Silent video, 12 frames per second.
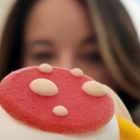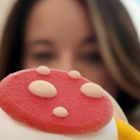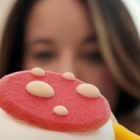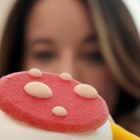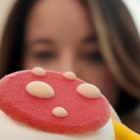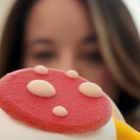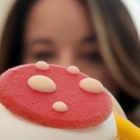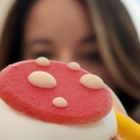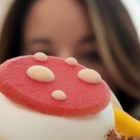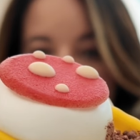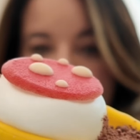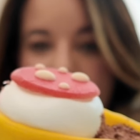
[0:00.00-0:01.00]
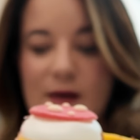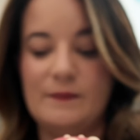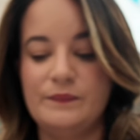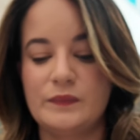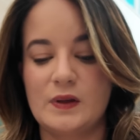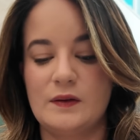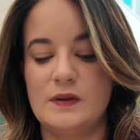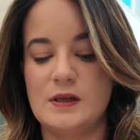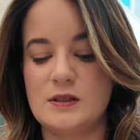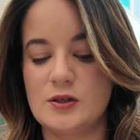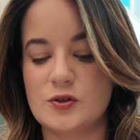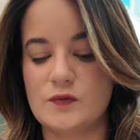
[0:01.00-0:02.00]
a little toadstool on it.
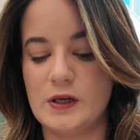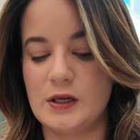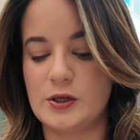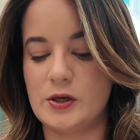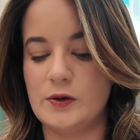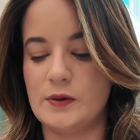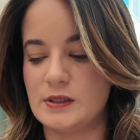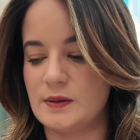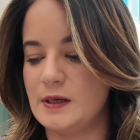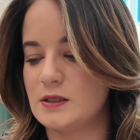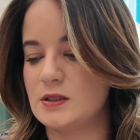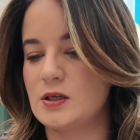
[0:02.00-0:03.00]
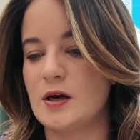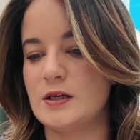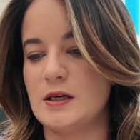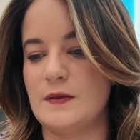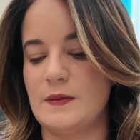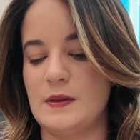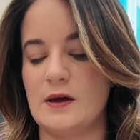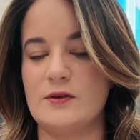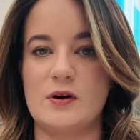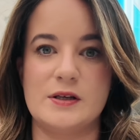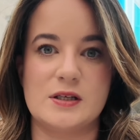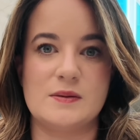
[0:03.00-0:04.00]
This looks really cute. It's a bit sturdier than the
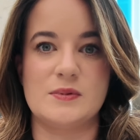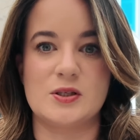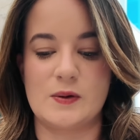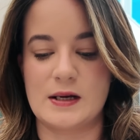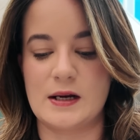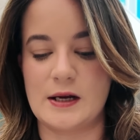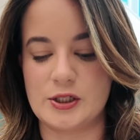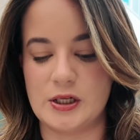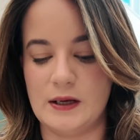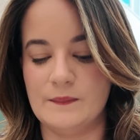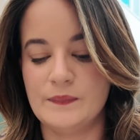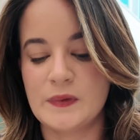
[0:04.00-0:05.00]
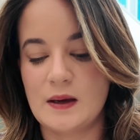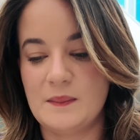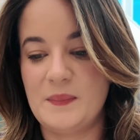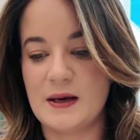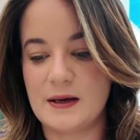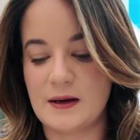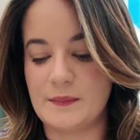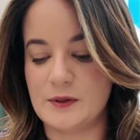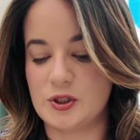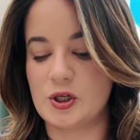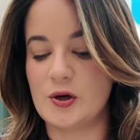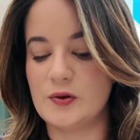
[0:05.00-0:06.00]
other items, so I could actually pick it up
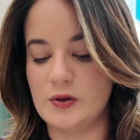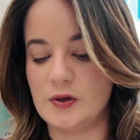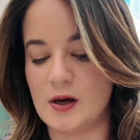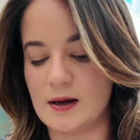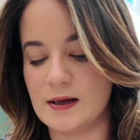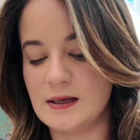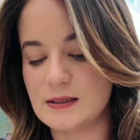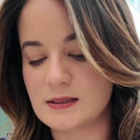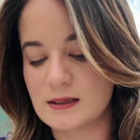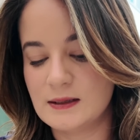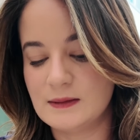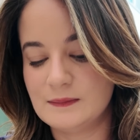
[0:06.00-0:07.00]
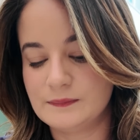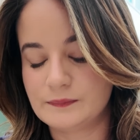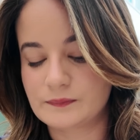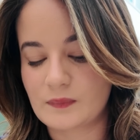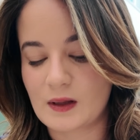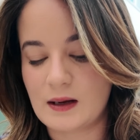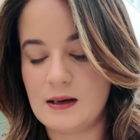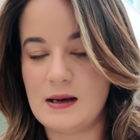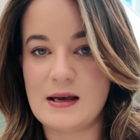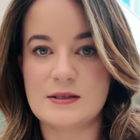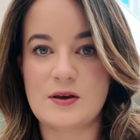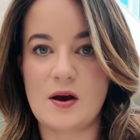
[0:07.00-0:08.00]
and show you guys.
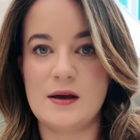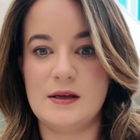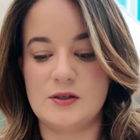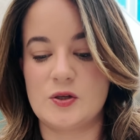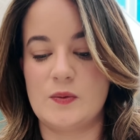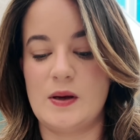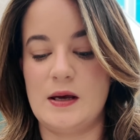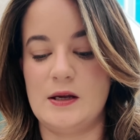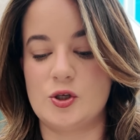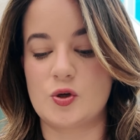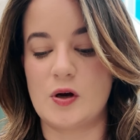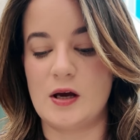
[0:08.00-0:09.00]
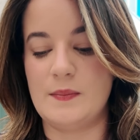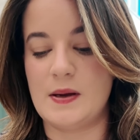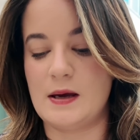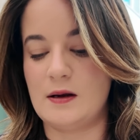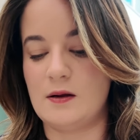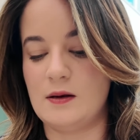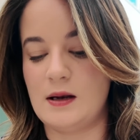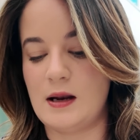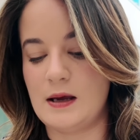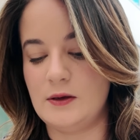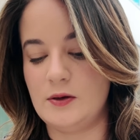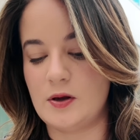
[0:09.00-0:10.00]
Let's cut into it and try a bit, and I'll
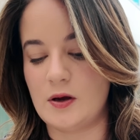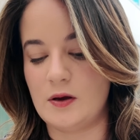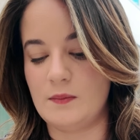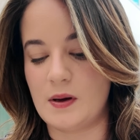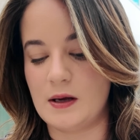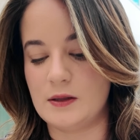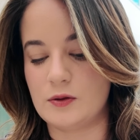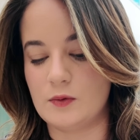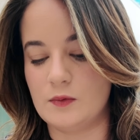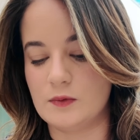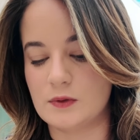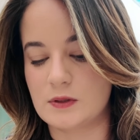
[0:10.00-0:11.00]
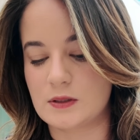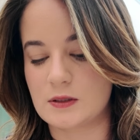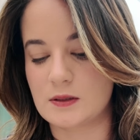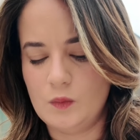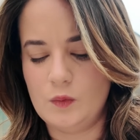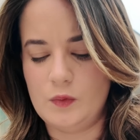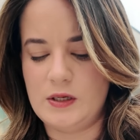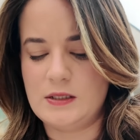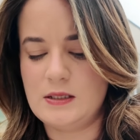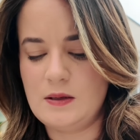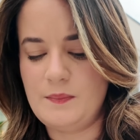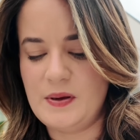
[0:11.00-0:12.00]
let you know my thoughts. Ooh,
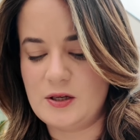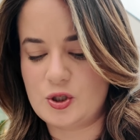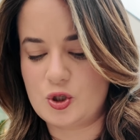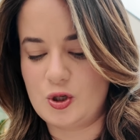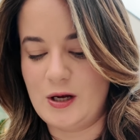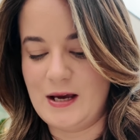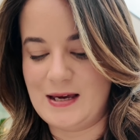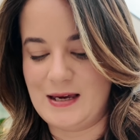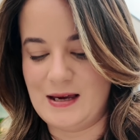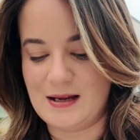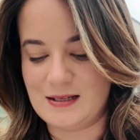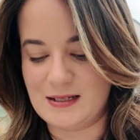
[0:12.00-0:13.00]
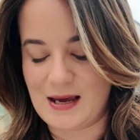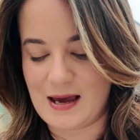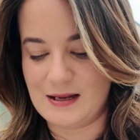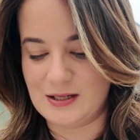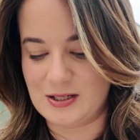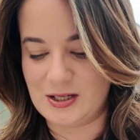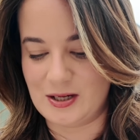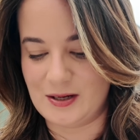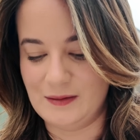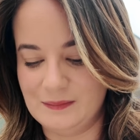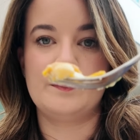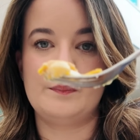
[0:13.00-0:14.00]
this is a bit trickier to get
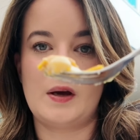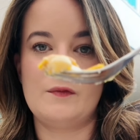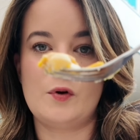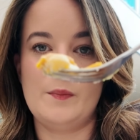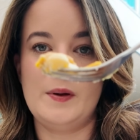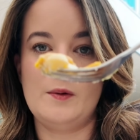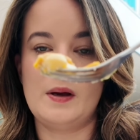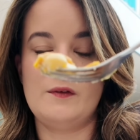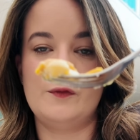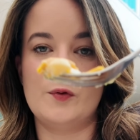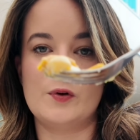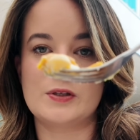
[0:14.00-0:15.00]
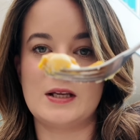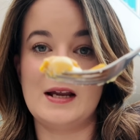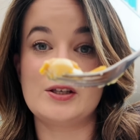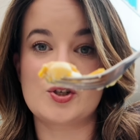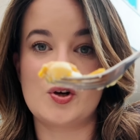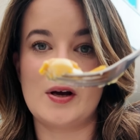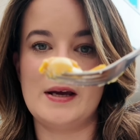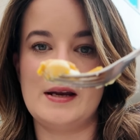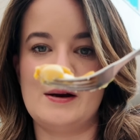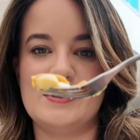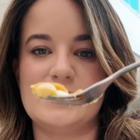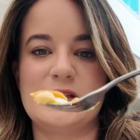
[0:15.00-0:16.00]
into, but I've got a bit on my fork, so let's try it
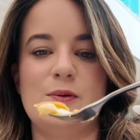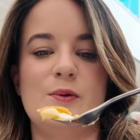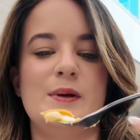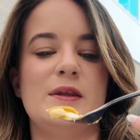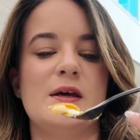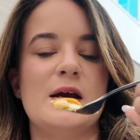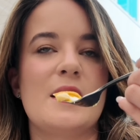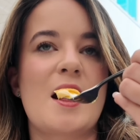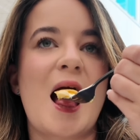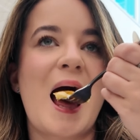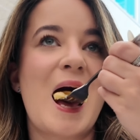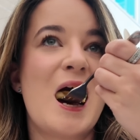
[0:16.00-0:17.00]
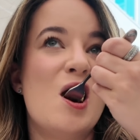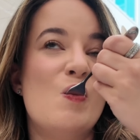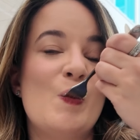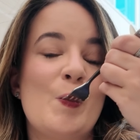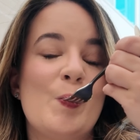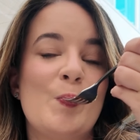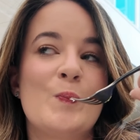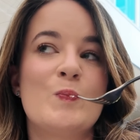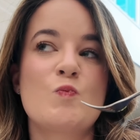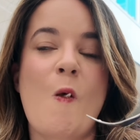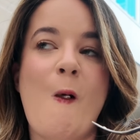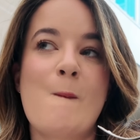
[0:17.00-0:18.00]
now and see what we think. I like that.
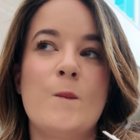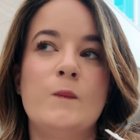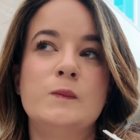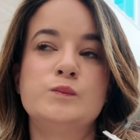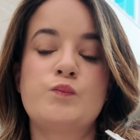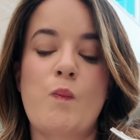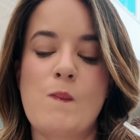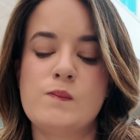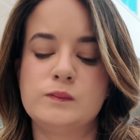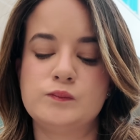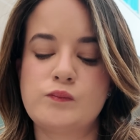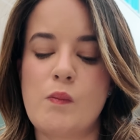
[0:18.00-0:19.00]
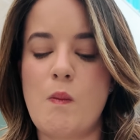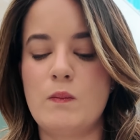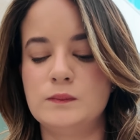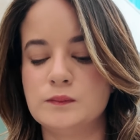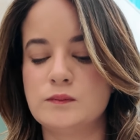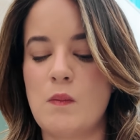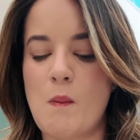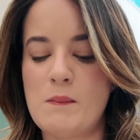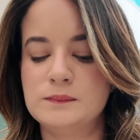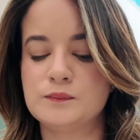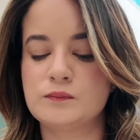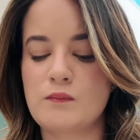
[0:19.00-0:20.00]
Not my favourite thing that's included, but it's
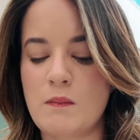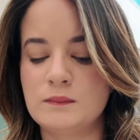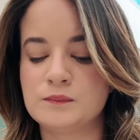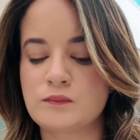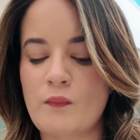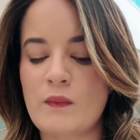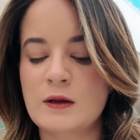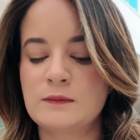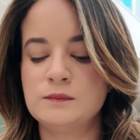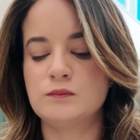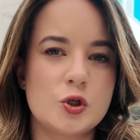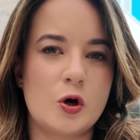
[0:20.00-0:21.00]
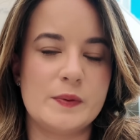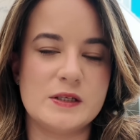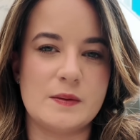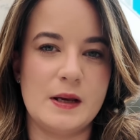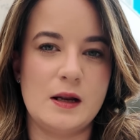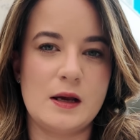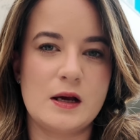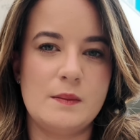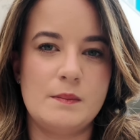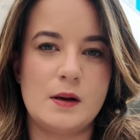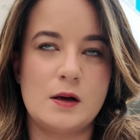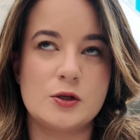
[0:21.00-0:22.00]
still nice. The toadstool on top is a bit like
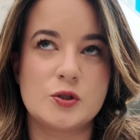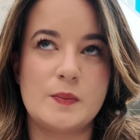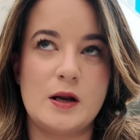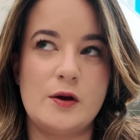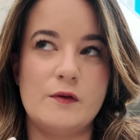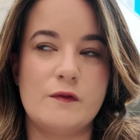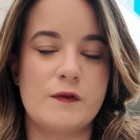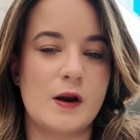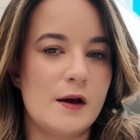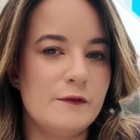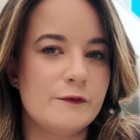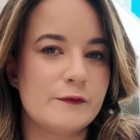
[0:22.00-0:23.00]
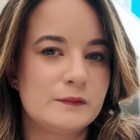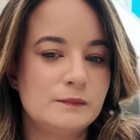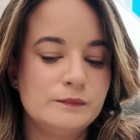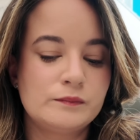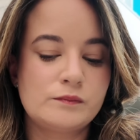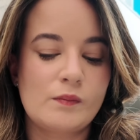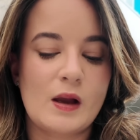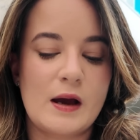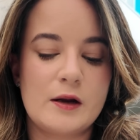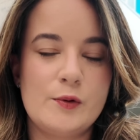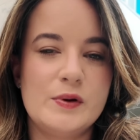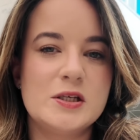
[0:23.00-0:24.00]
a marshmallow fluff,
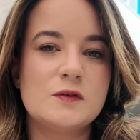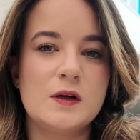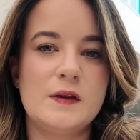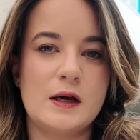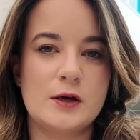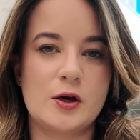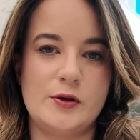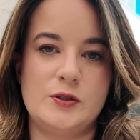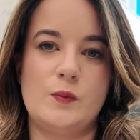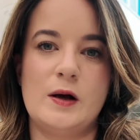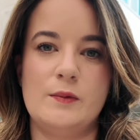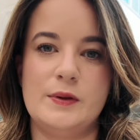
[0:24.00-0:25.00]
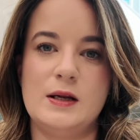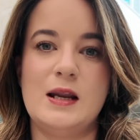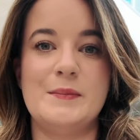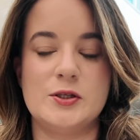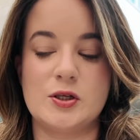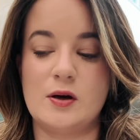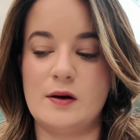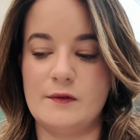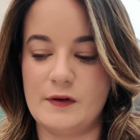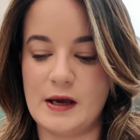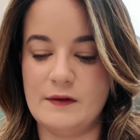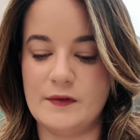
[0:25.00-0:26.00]
and I always feel like that goes well with a lemon
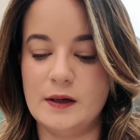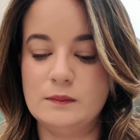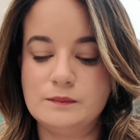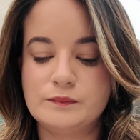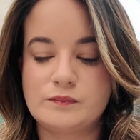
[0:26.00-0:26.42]
tart flavour.